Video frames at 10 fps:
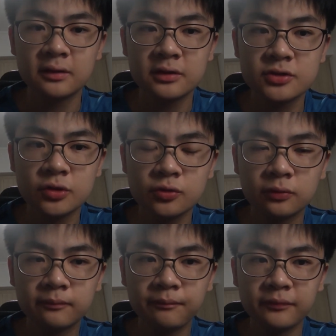So
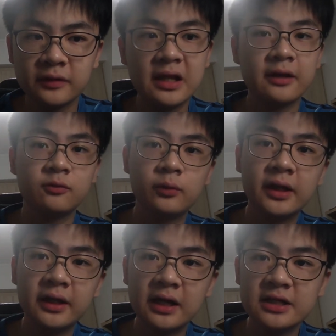like when
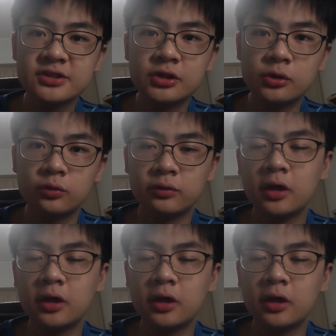they ask you,